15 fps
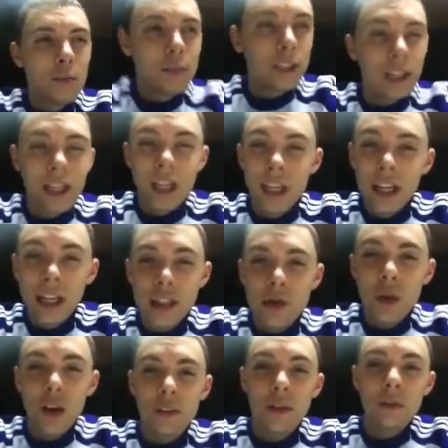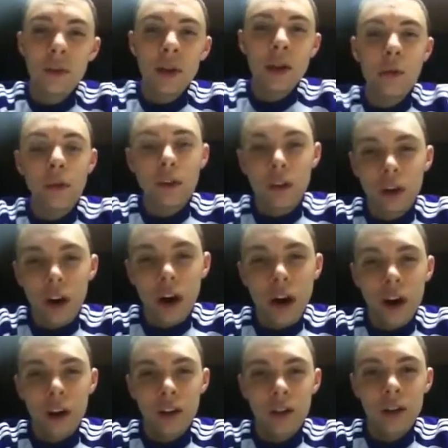But the key is you have to mean it with your
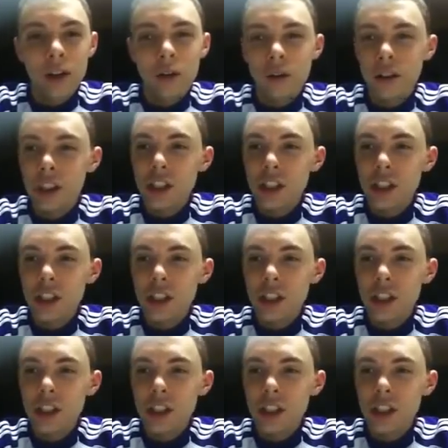heart, you know.